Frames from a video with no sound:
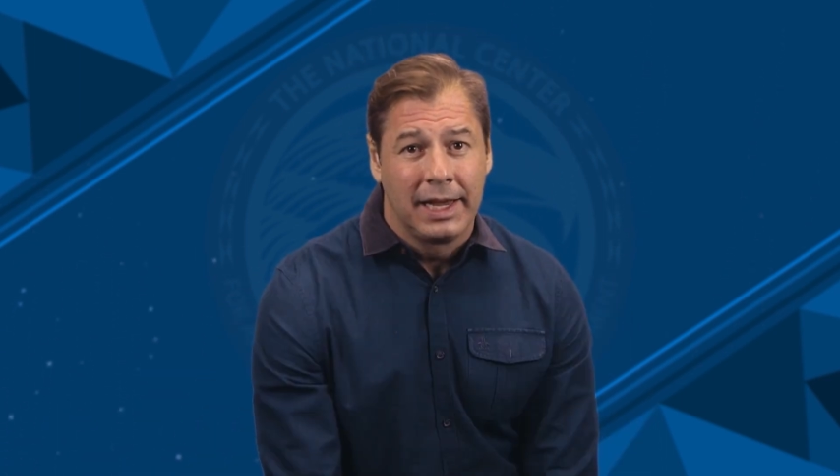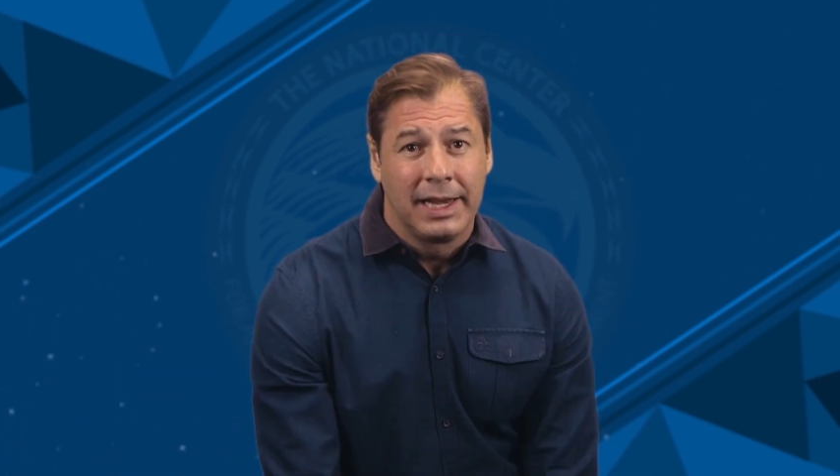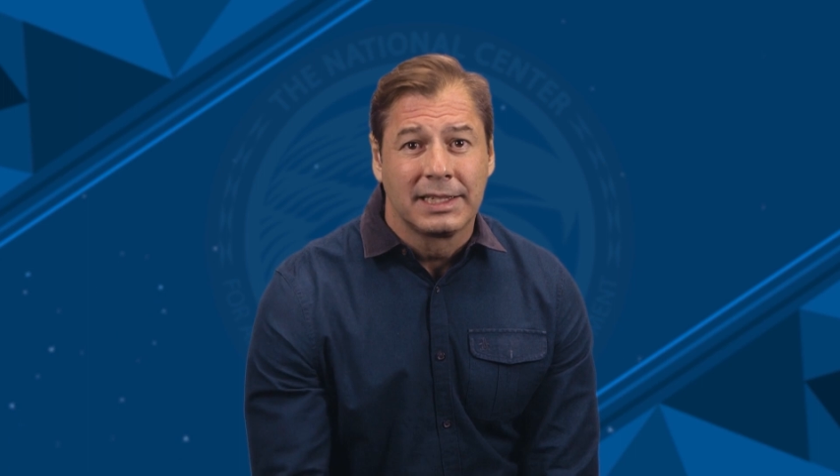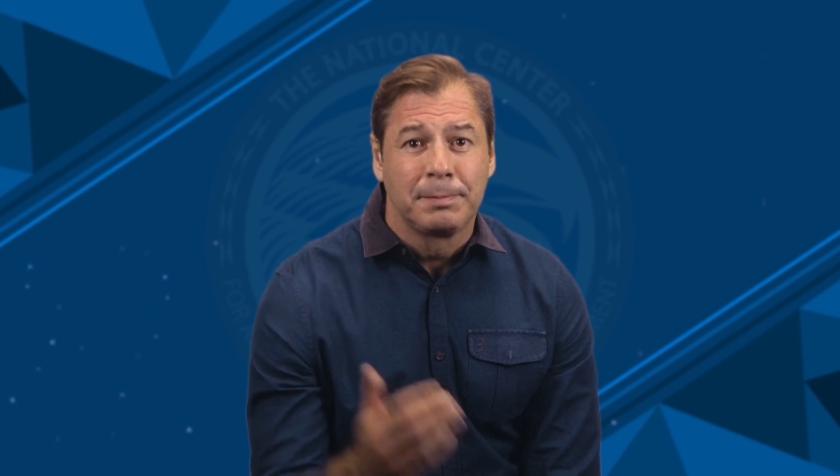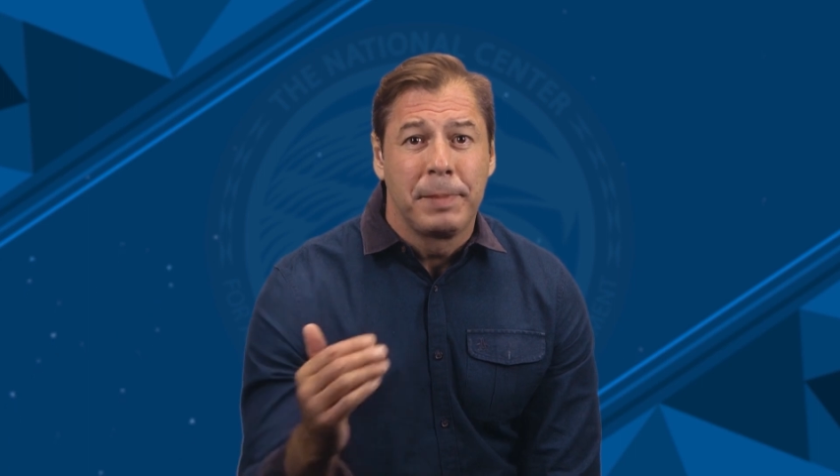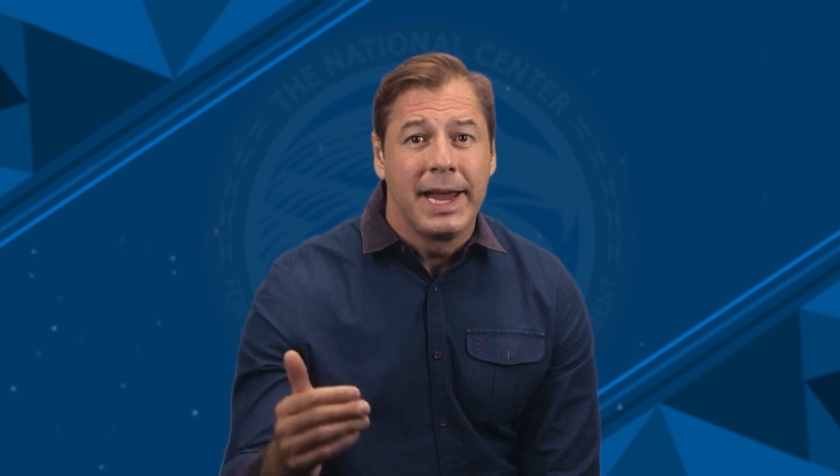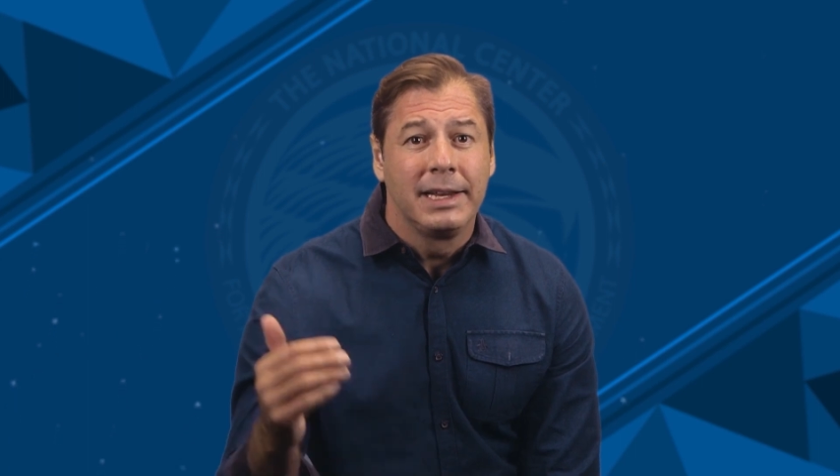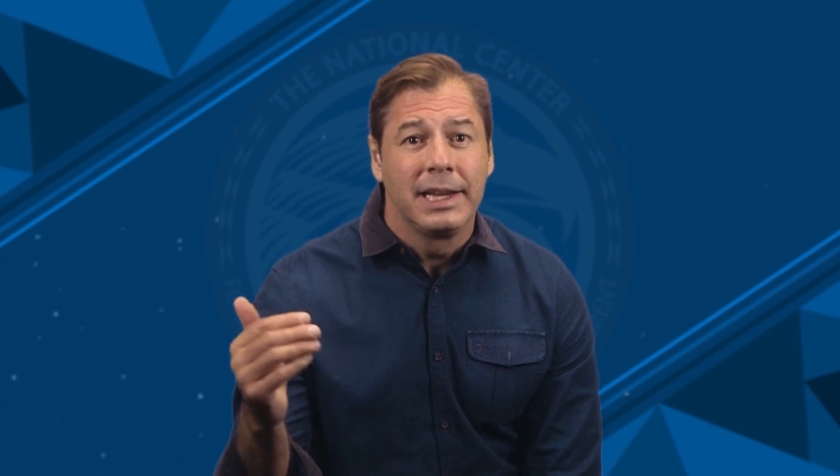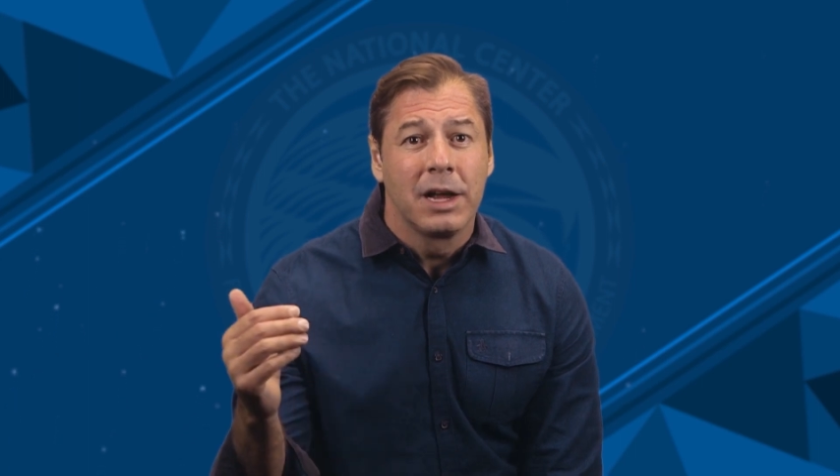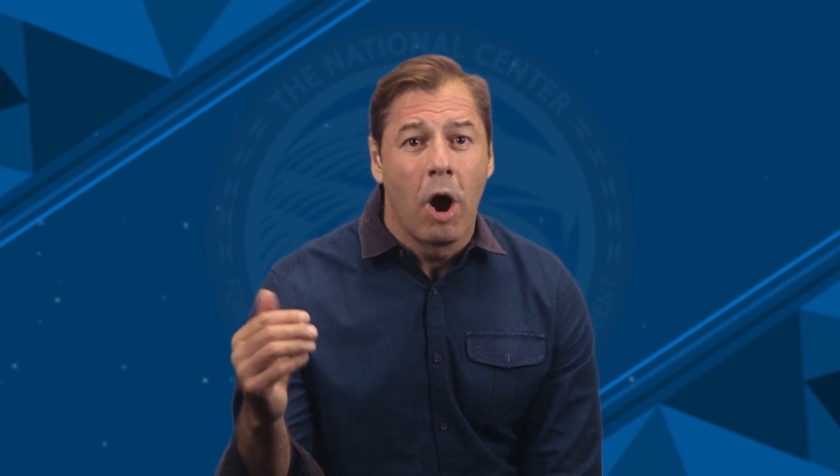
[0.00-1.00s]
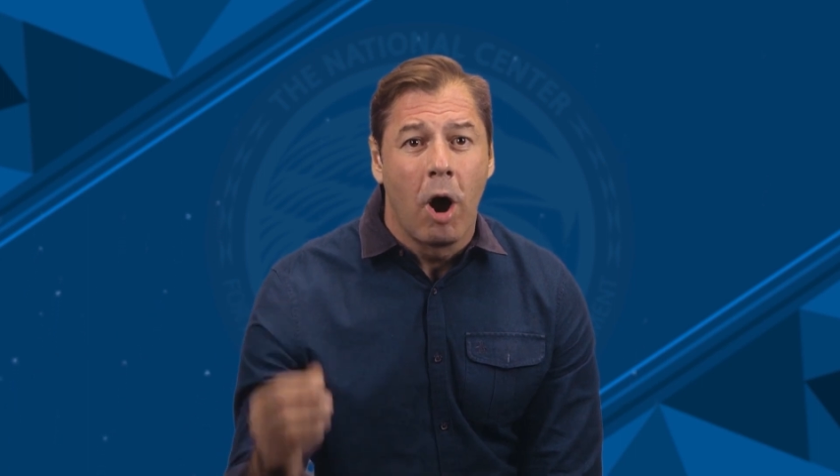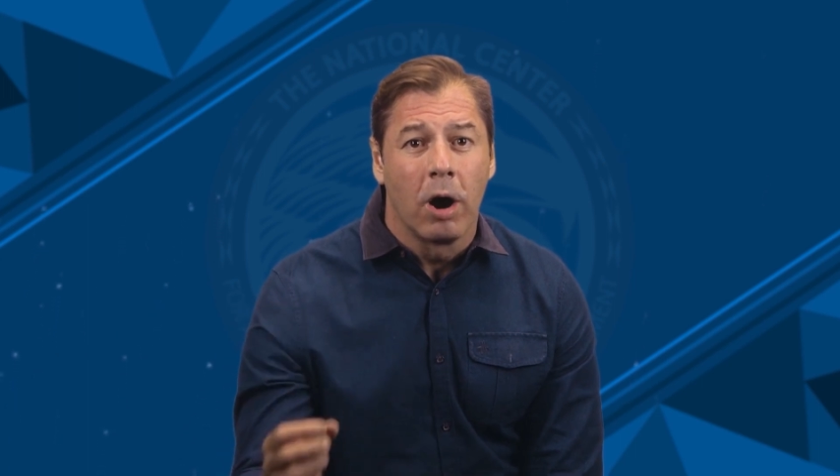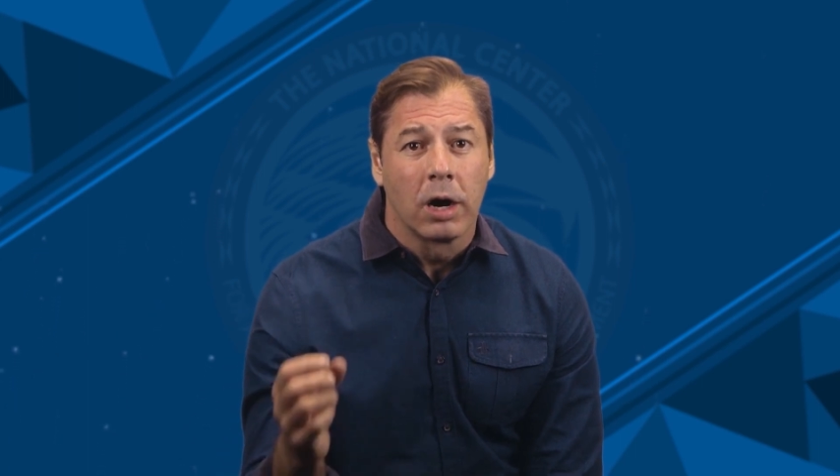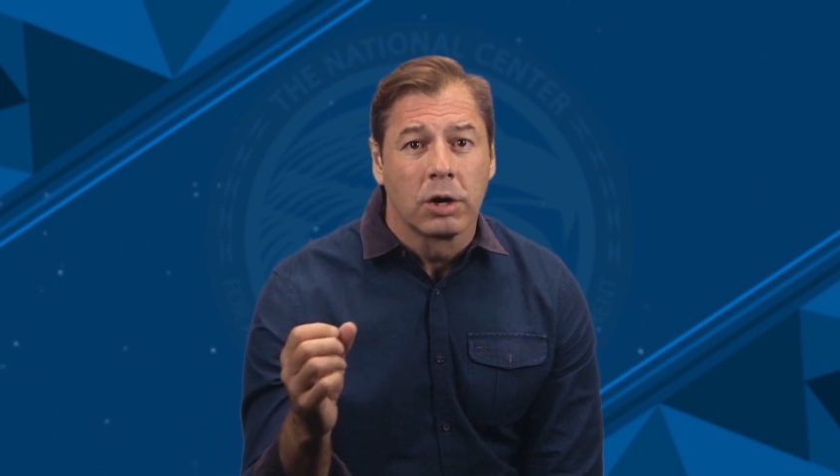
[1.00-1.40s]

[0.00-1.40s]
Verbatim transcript: Expanding our